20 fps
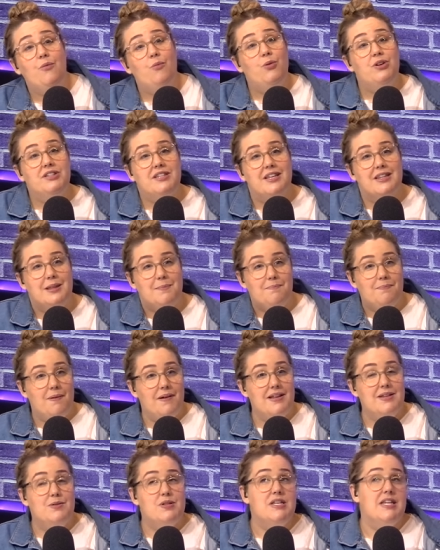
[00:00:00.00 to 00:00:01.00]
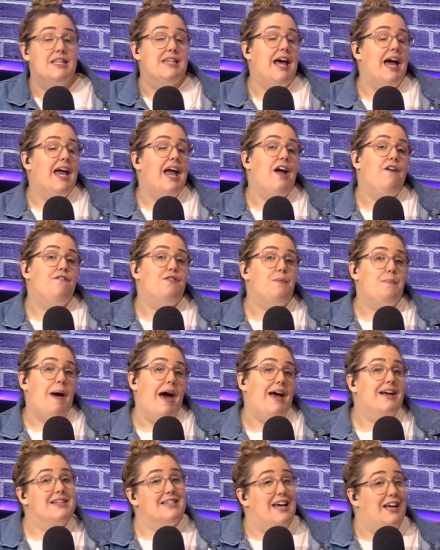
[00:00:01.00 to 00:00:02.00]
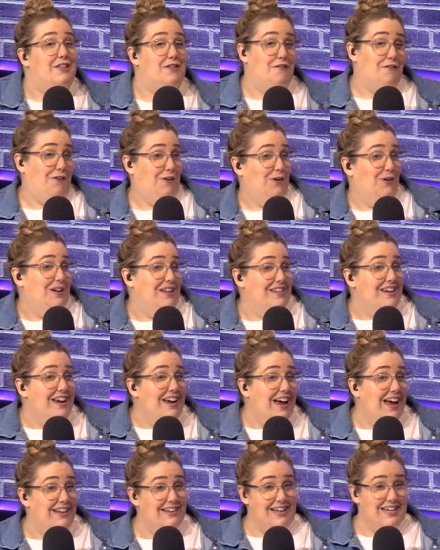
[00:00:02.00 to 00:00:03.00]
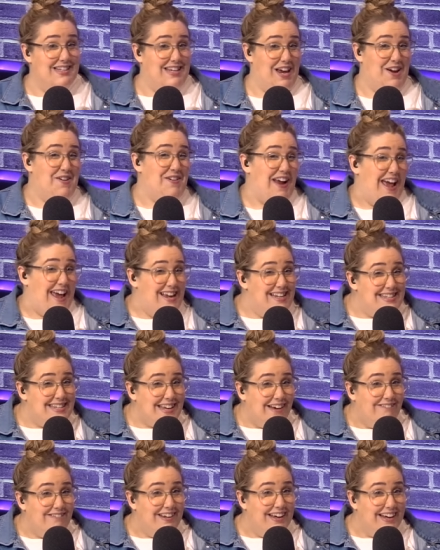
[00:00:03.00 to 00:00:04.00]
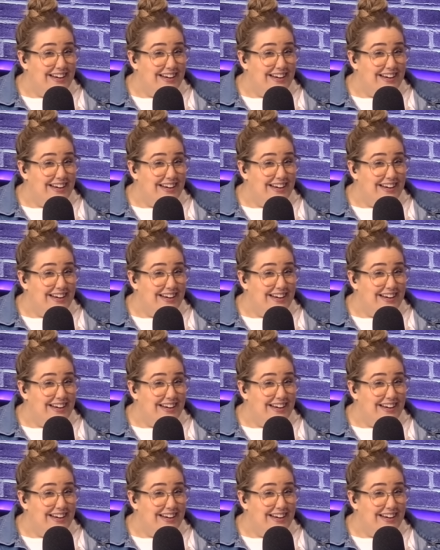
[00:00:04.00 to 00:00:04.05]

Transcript: was it the? Did they have the bags that had the food in it? At least they could eat something.